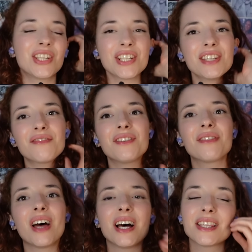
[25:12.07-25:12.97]
just a few
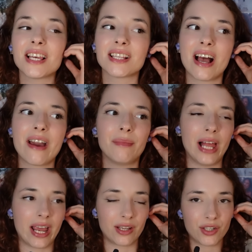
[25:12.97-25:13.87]
thoughts as I am
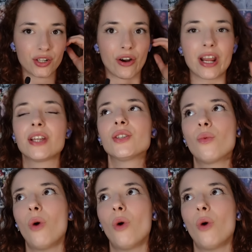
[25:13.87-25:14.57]
like starting to